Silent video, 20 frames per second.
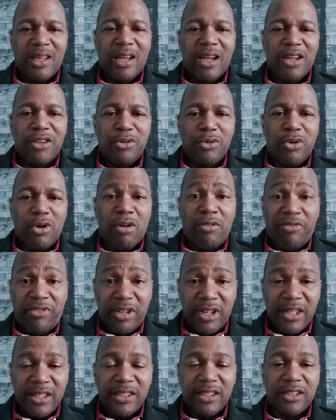Are you
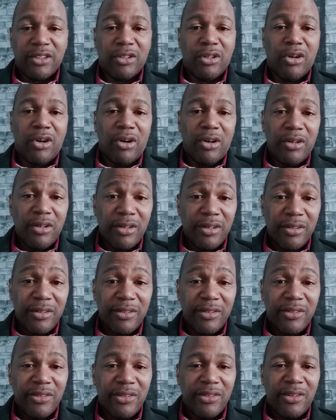confident in God?
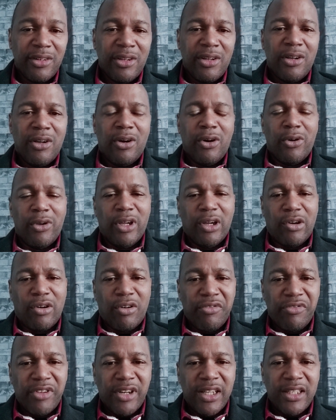Or you're
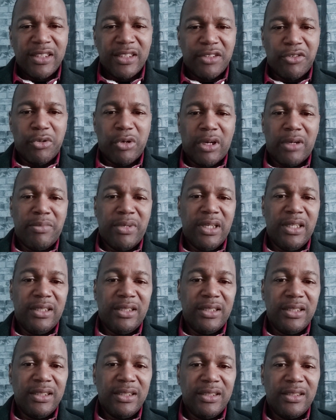confident in your
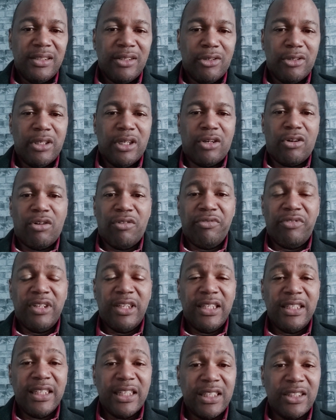abilities? Or you're
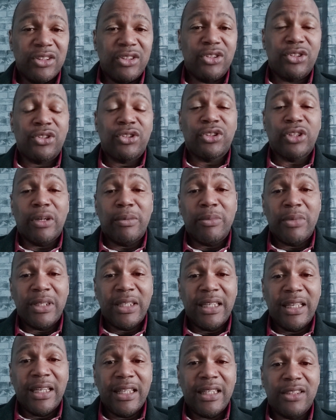confident in
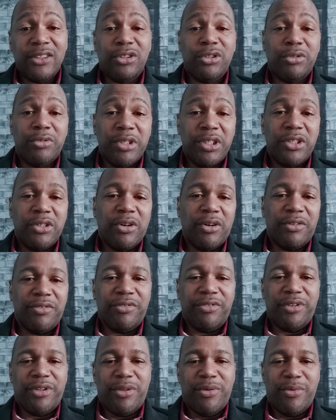somebody else to reach God
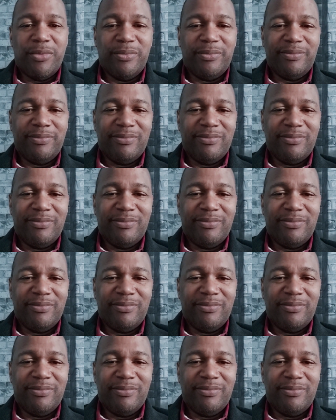for you?